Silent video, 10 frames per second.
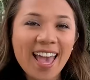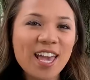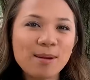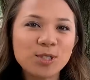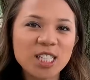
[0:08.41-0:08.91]

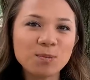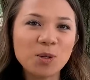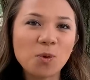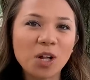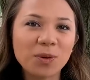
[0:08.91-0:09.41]
I'm
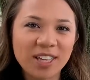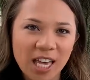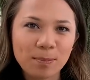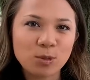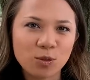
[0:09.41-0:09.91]
Jasmine Wolk with
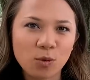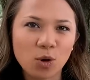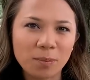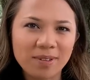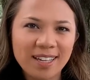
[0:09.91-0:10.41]
Campus
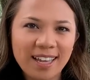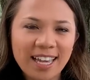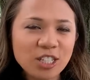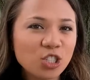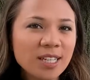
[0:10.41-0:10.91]
Reform.
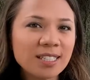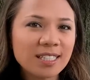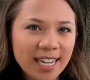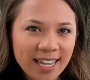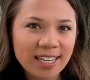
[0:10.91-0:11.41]
In just
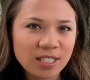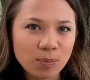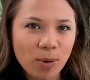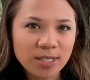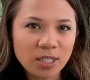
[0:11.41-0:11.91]
days,
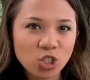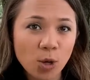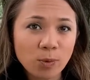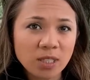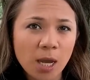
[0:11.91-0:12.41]
President
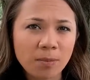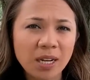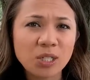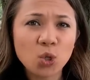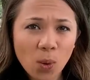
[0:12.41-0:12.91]
Trump was
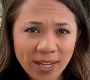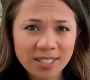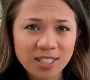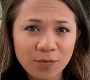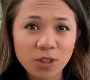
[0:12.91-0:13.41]
nominated
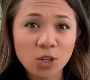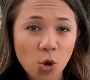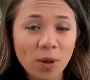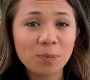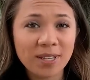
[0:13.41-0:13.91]
twice for the
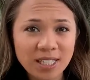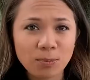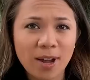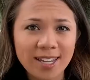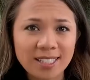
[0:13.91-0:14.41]
Nobel Peace
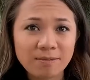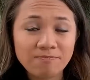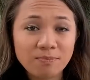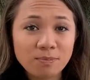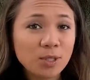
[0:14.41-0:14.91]
Prize.
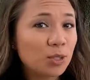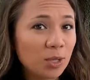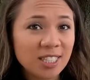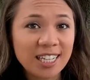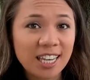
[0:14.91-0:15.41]
Do
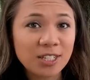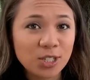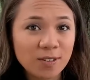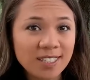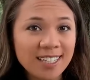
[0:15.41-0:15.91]
students think he
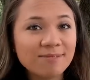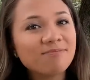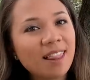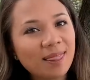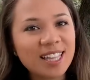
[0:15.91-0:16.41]
deserves it?
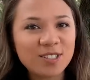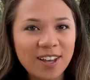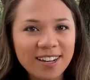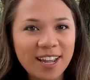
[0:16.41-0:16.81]
Let's find